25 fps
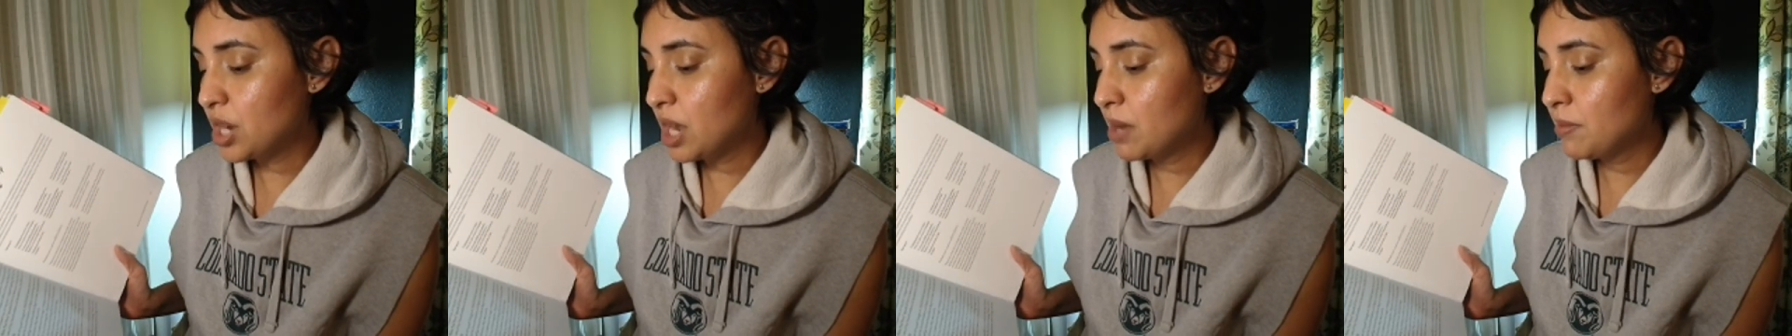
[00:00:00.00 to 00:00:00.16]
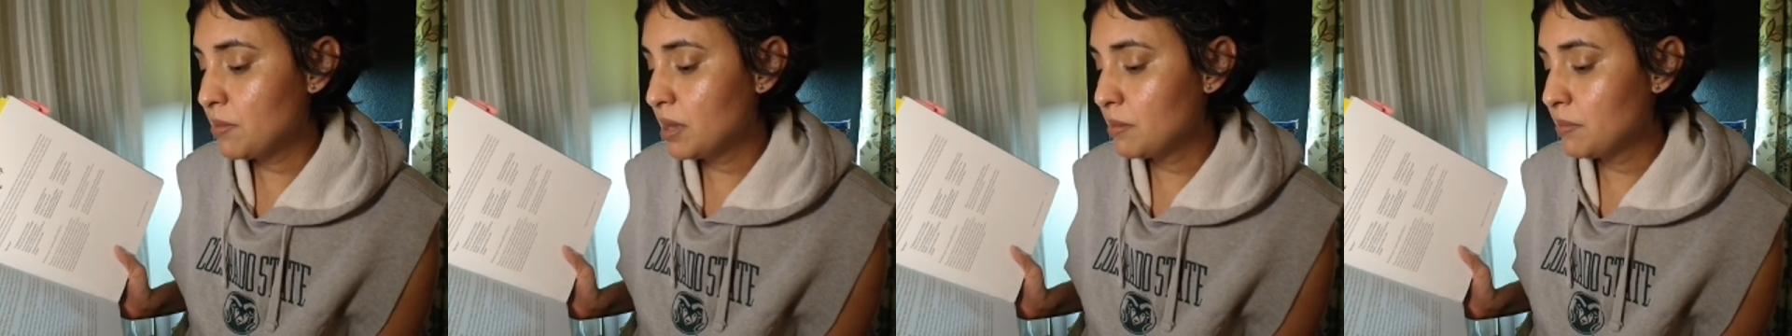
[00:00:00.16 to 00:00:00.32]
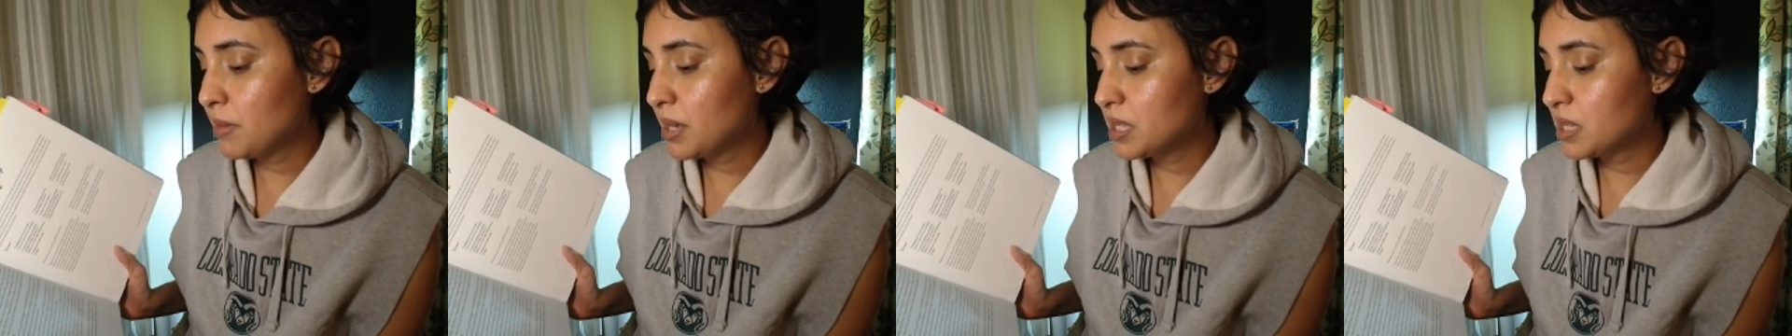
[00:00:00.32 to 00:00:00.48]
I
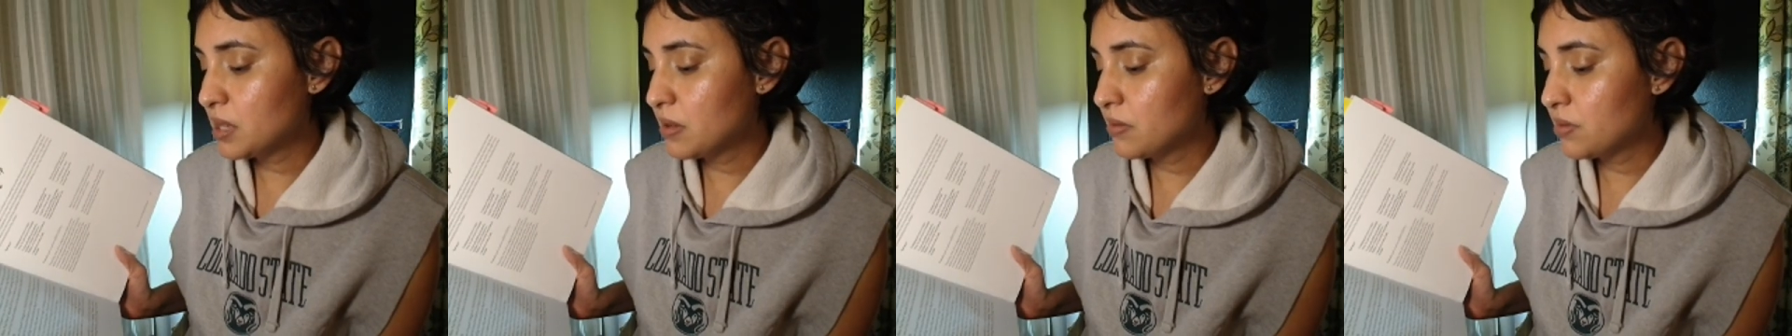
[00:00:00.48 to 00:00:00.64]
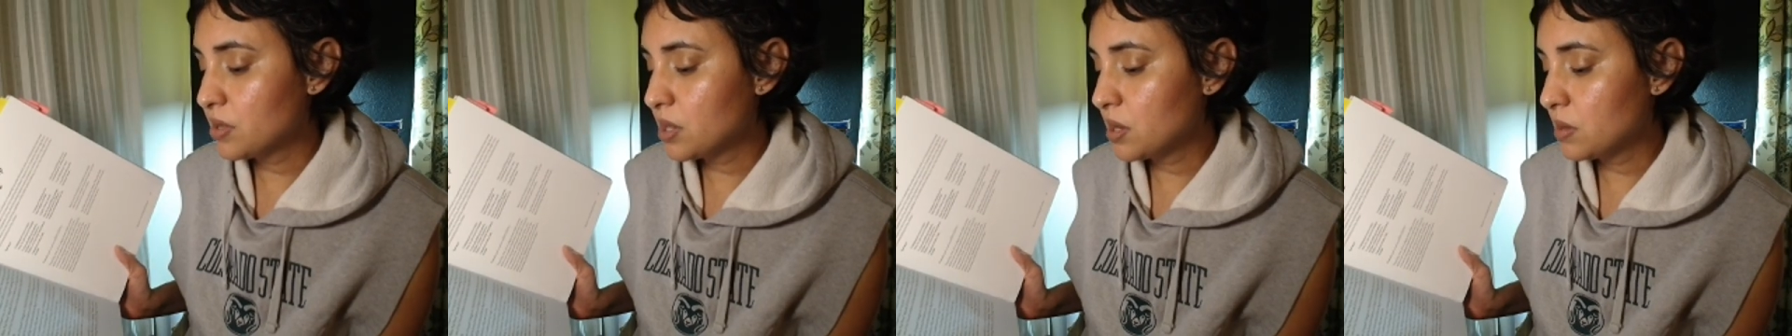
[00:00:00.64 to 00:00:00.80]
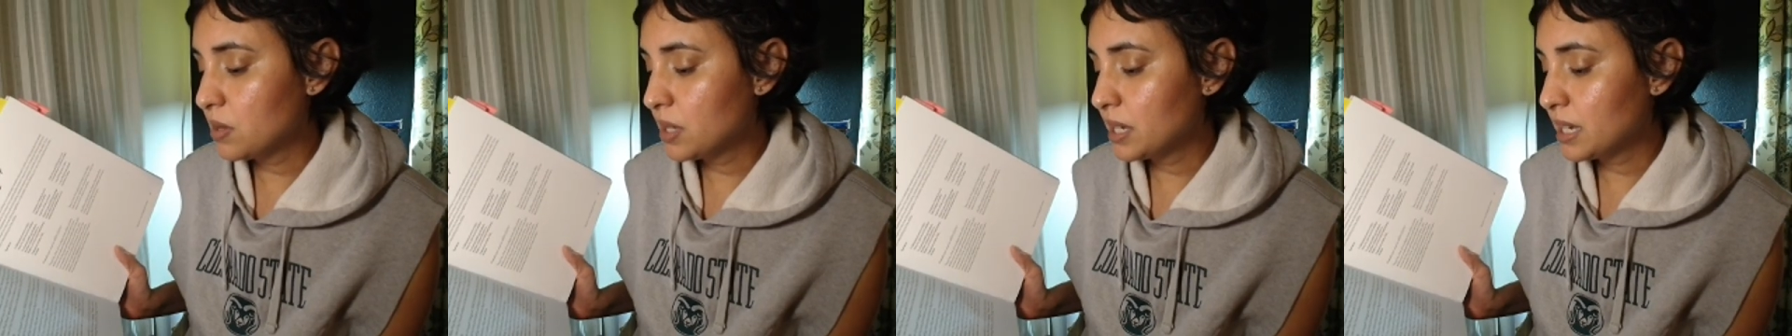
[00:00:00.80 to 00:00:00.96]
made myself
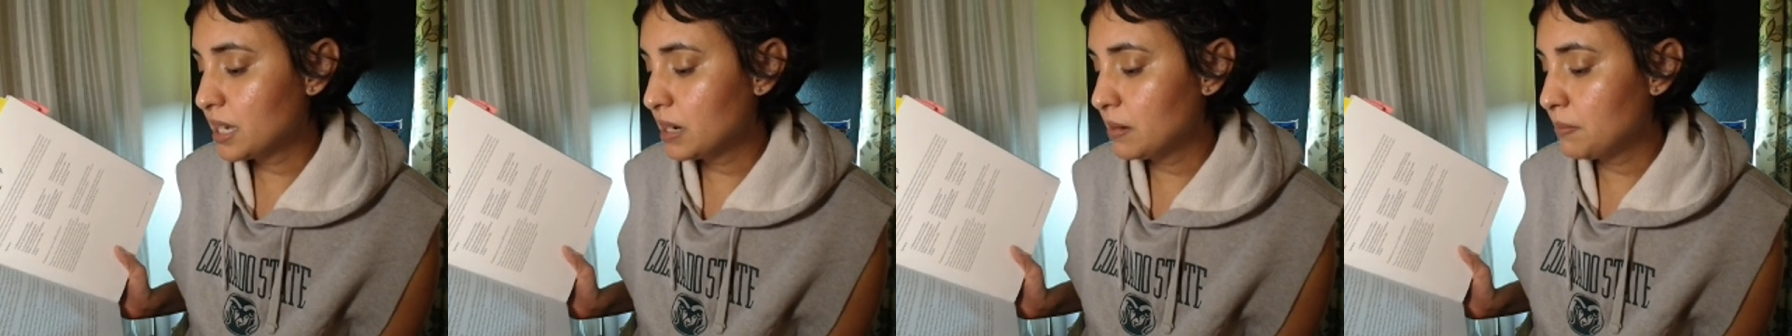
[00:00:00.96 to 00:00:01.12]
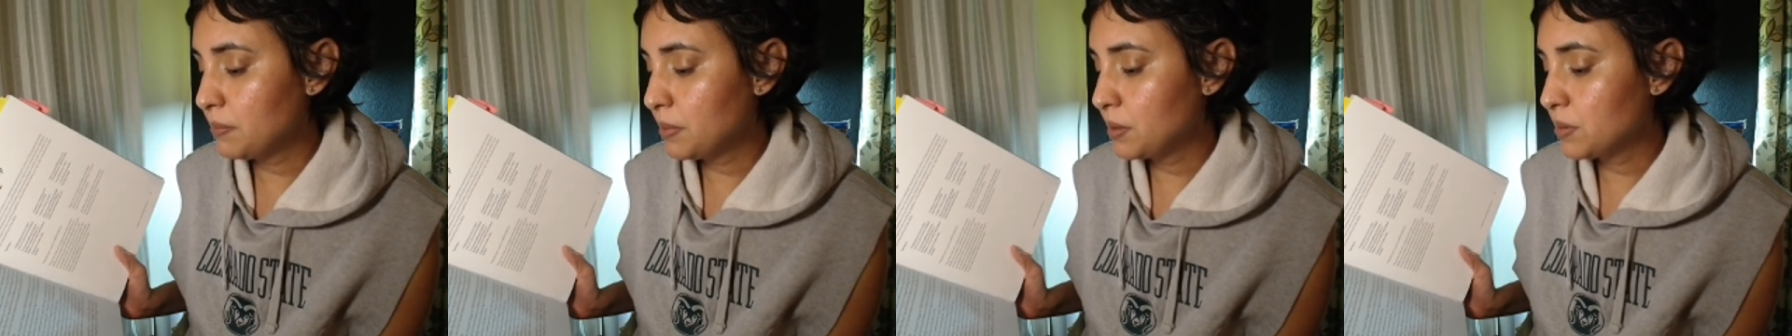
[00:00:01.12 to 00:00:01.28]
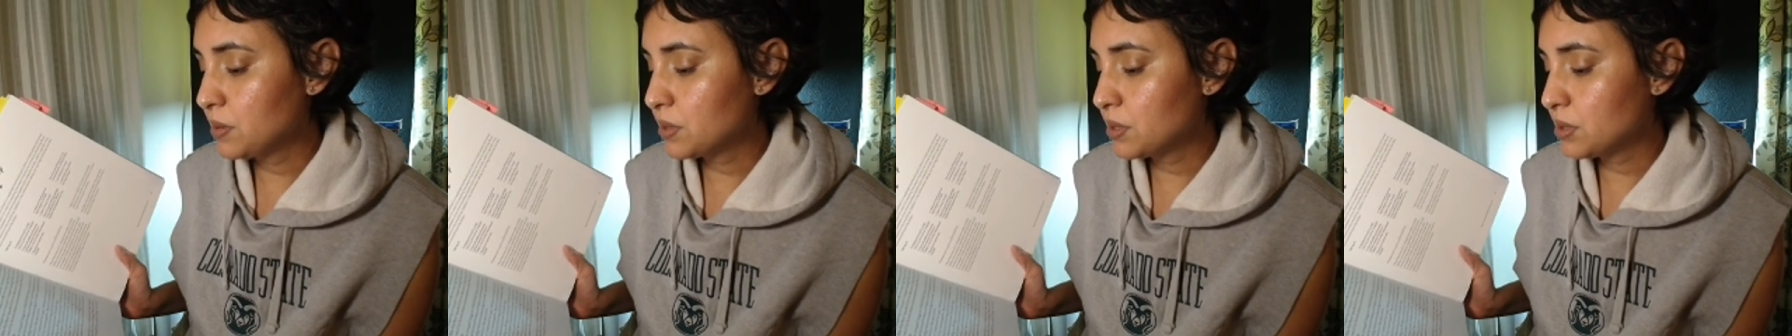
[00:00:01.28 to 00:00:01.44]
go look at the
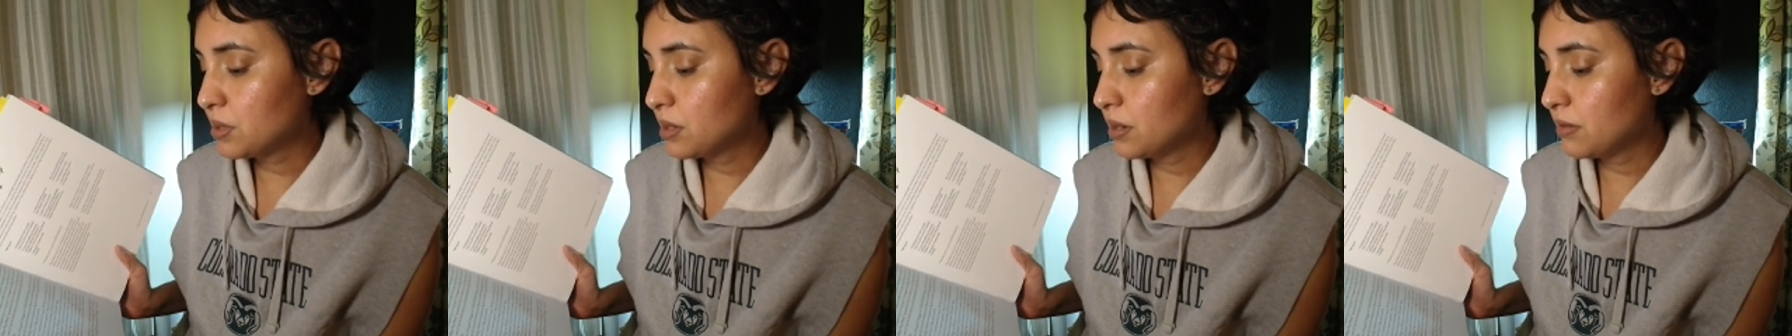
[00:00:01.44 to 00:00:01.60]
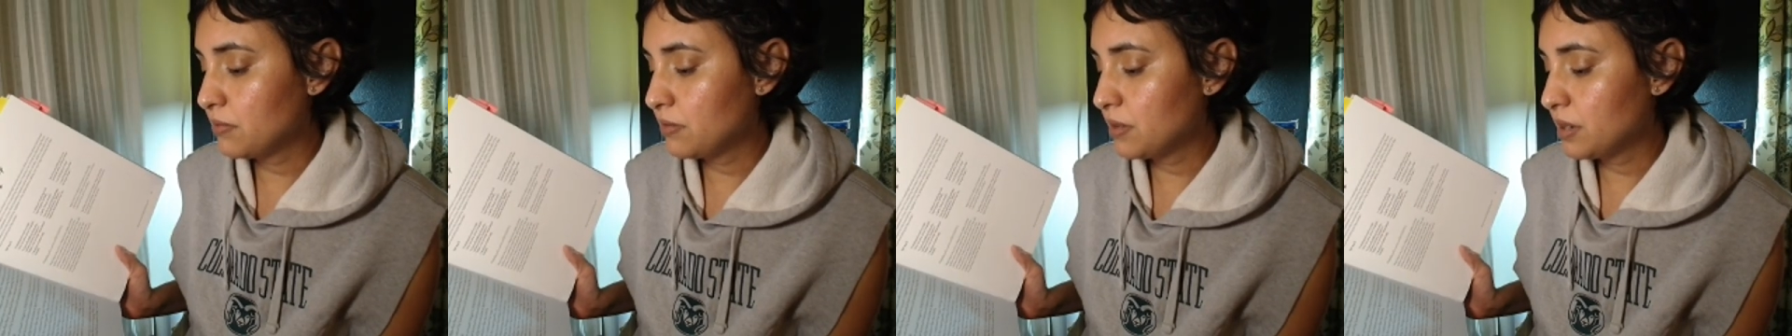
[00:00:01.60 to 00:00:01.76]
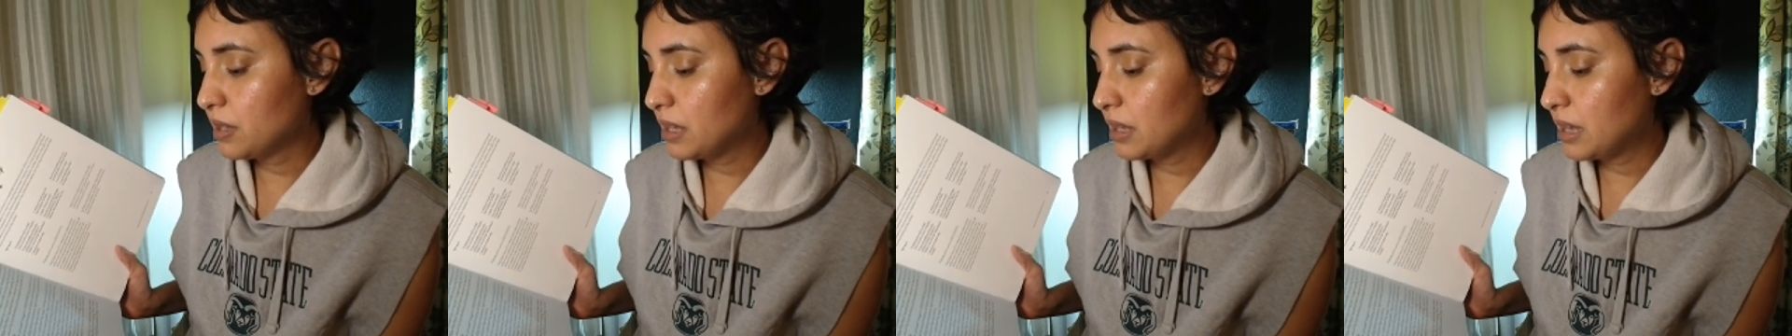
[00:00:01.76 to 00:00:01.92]
poster
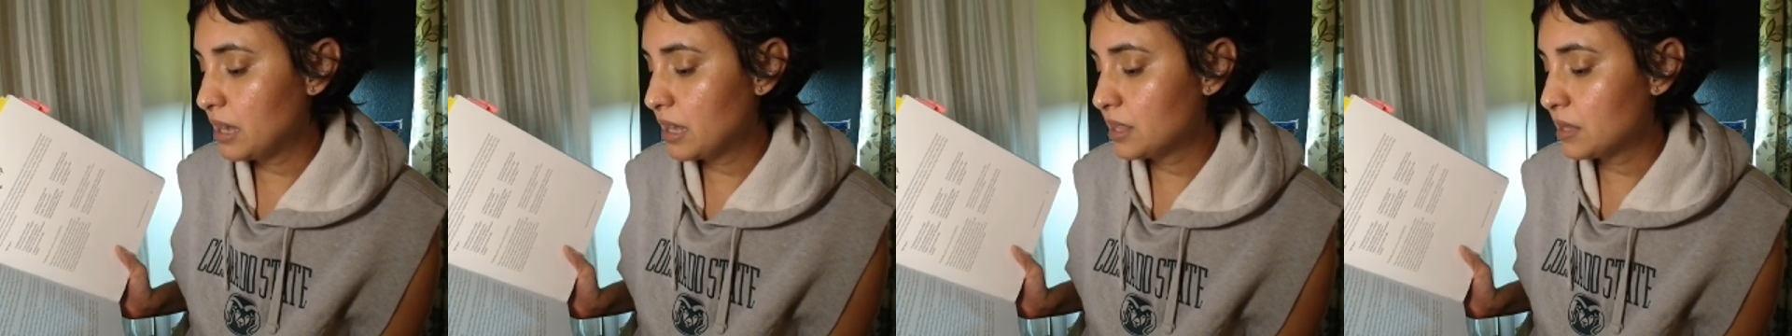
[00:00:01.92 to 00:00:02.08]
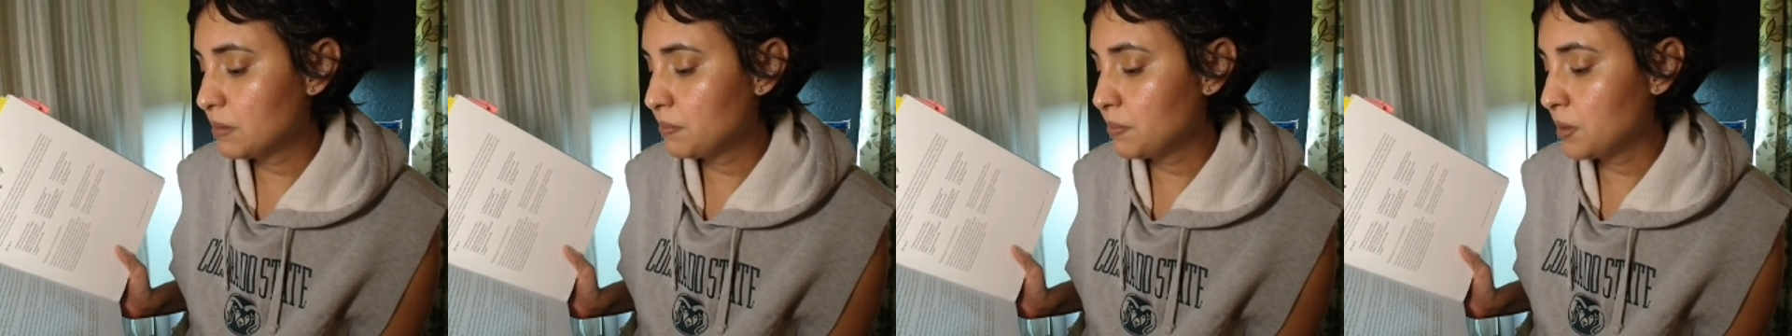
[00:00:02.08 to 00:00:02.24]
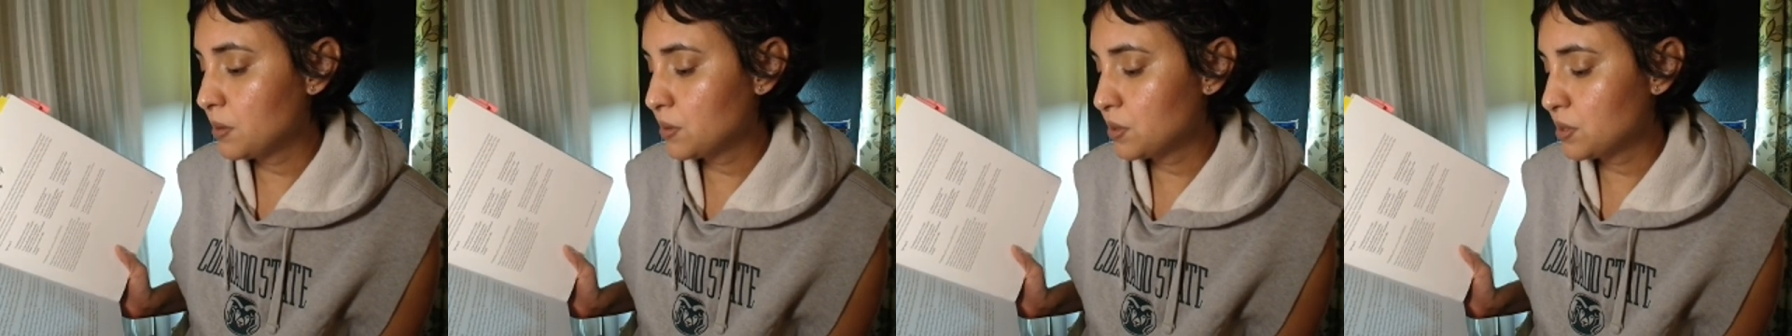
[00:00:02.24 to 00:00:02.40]

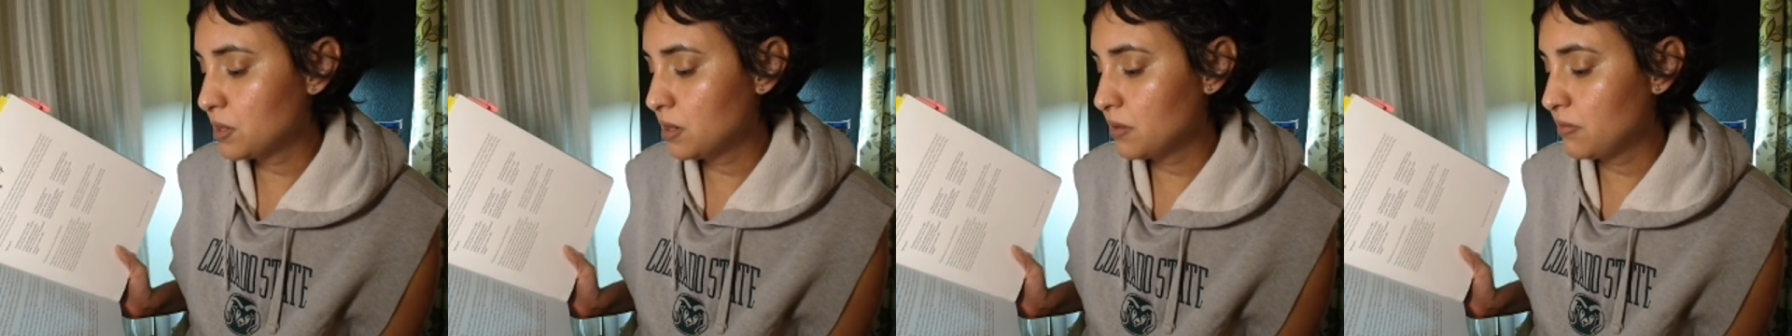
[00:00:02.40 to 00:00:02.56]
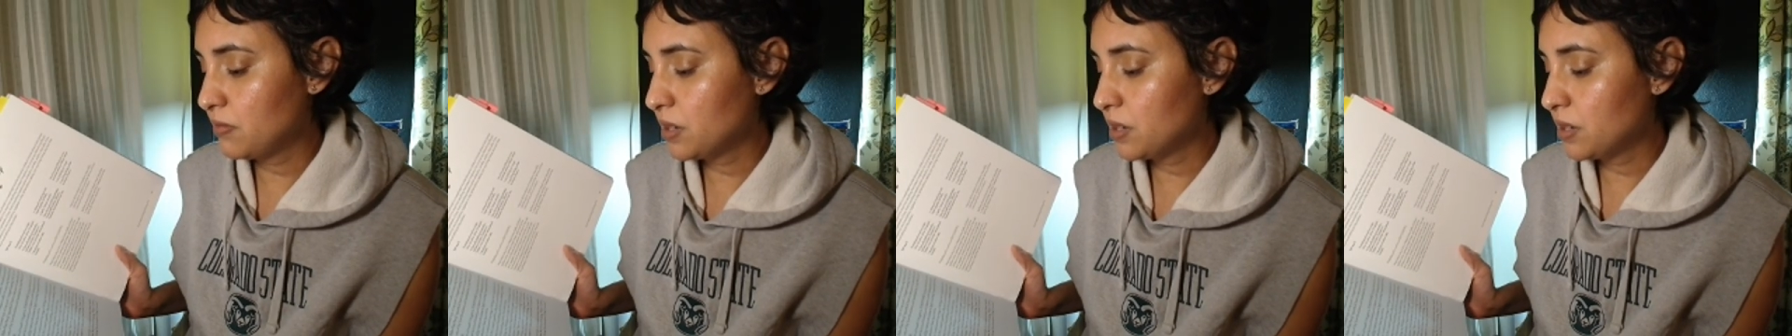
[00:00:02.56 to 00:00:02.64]
to